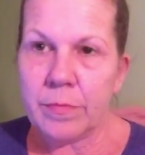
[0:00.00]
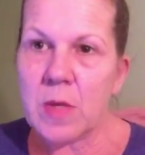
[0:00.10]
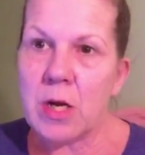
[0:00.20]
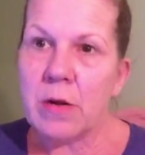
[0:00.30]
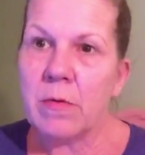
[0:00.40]

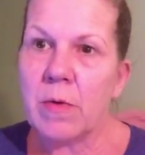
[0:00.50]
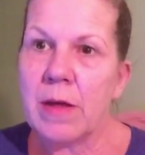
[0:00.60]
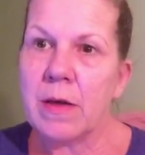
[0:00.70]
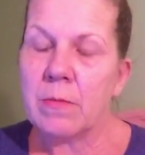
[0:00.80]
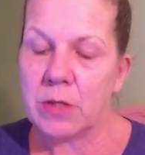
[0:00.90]
You know, I
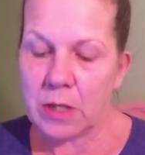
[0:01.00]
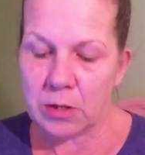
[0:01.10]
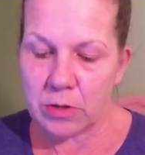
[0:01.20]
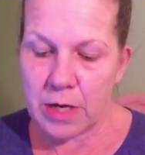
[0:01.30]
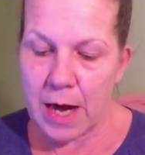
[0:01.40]
think it was
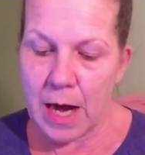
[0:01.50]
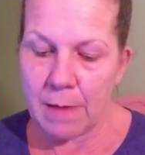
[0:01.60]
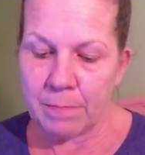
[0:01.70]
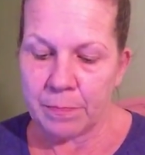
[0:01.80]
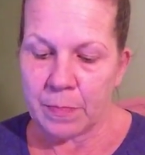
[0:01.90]

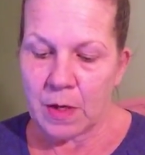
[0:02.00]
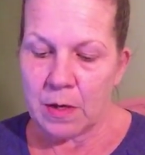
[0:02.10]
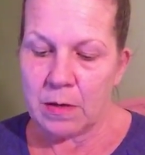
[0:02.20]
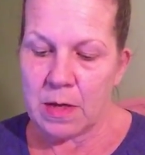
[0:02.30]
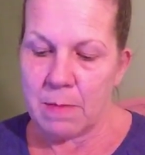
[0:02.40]
yesterday
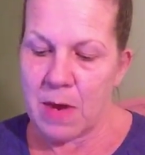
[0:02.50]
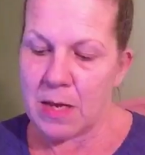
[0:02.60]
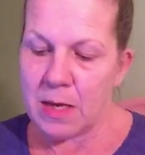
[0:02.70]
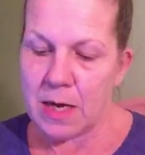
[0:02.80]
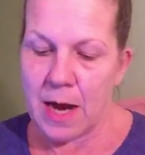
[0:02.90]
they
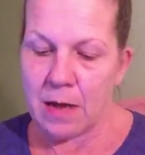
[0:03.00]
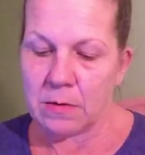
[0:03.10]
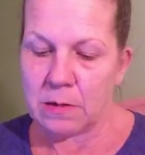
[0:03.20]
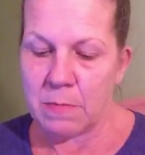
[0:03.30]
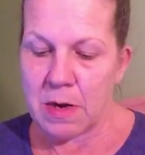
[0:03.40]
made the
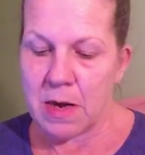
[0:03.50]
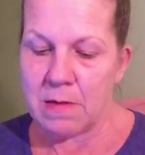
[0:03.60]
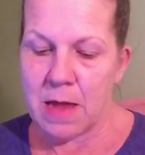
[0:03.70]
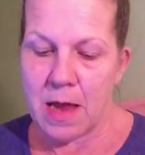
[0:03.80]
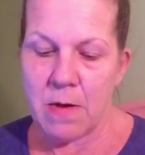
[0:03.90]
announcement
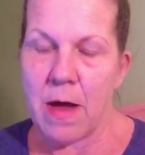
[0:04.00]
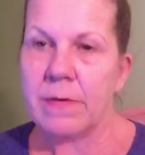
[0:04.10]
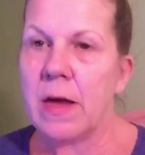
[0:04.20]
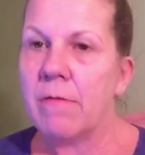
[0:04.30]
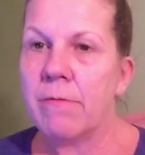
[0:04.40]
that you have
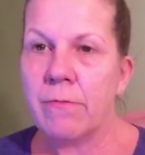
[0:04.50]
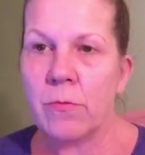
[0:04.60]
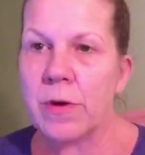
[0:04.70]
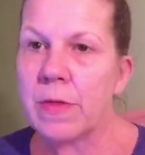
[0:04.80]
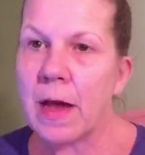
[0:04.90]
to have
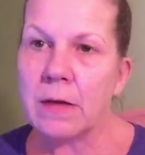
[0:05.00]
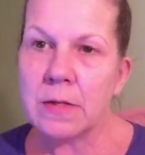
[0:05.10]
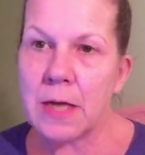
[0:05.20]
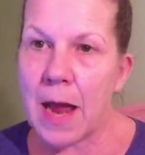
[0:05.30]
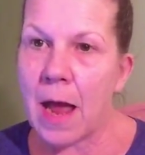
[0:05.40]

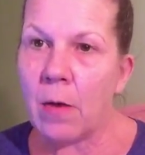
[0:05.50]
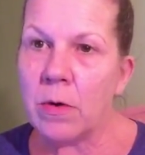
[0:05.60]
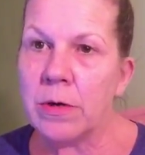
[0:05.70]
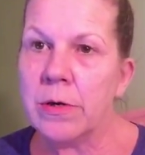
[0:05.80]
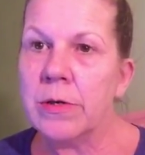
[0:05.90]
4,000
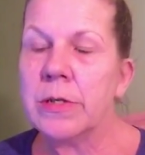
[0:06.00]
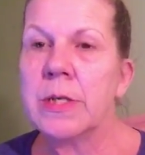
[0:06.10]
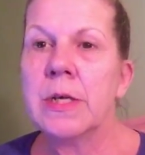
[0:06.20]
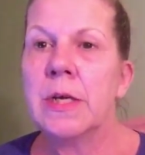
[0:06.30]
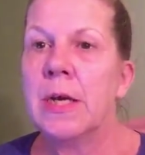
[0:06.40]
hours
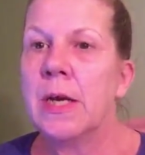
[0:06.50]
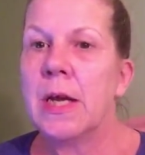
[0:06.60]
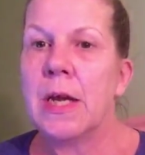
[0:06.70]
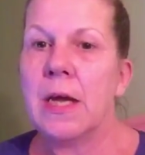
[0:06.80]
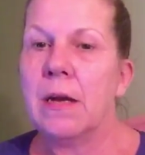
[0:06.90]

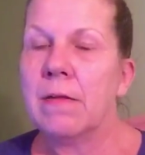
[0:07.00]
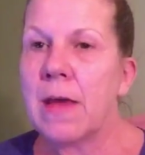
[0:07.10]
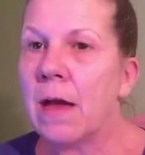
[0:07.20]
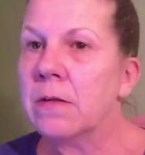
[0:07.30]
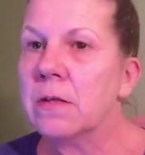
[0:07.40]
and
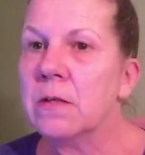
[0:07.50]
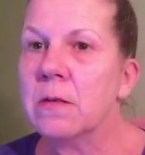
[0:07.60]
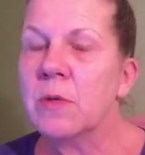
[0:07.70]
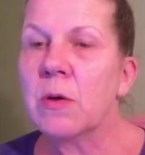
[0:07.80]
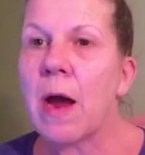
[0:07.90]
1,000
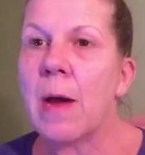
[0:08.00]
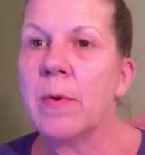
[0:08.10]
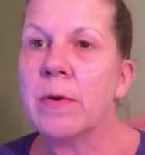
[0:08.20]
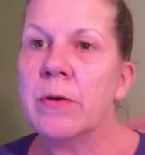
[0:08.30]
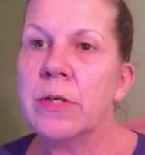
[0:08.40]

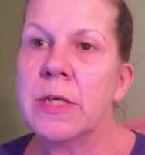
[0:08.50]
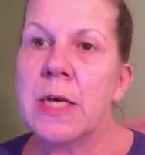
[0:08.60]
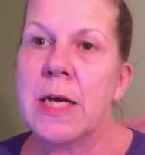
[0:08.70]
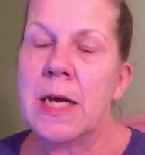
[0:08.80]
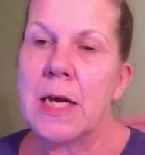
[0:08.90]
subscribers,
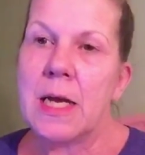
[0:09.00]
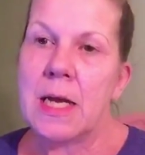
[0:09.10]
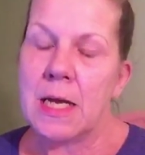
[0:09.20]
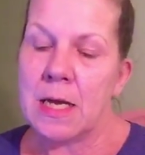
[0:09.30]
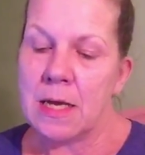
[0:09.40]

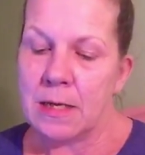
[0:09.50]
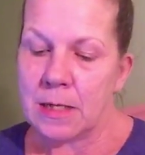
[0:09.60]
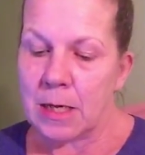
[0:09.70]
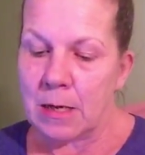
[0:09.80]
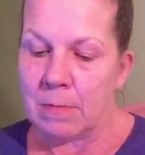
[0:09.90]
and
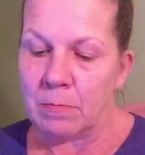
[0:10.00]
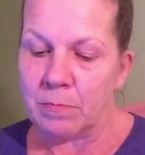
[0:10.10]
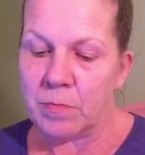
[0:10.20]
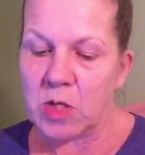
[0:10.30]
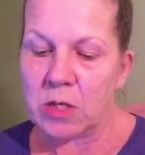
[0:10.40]

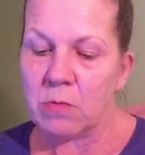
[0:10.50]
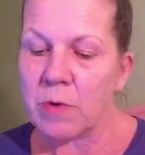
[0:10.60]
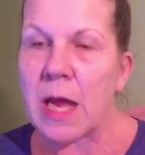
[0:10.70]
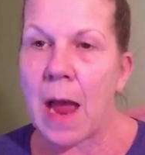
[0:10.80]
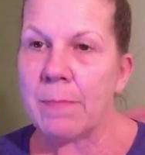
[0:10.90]
just to
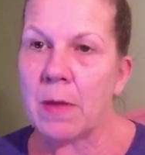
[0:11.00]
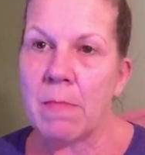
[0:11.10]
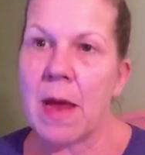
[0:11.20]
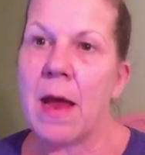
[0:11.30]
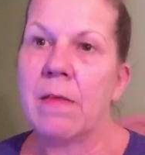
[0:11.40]
recap the
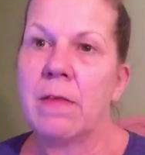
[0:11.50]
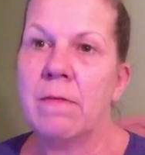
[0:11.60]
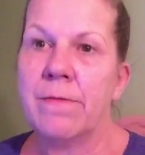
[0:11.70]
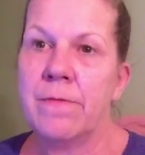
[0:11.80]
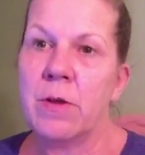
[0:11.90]
math if
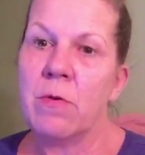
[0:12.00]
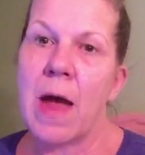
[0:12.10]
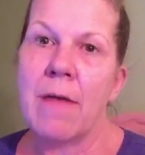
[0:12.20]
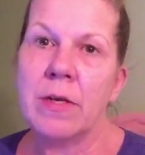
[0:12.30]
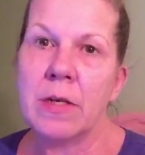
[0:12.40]
you
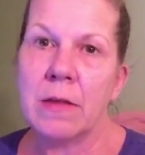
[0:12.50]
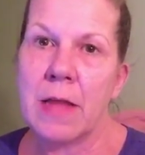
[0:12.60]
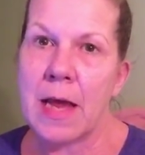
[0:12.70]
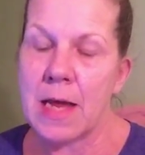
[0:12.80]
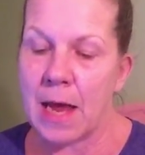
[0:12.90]
haven't done
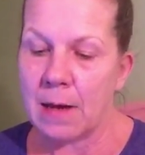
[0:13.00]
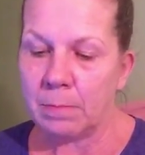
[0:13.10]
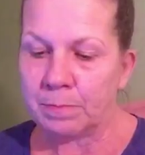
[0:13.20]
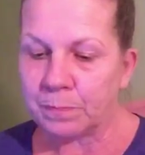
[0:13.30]
that yet,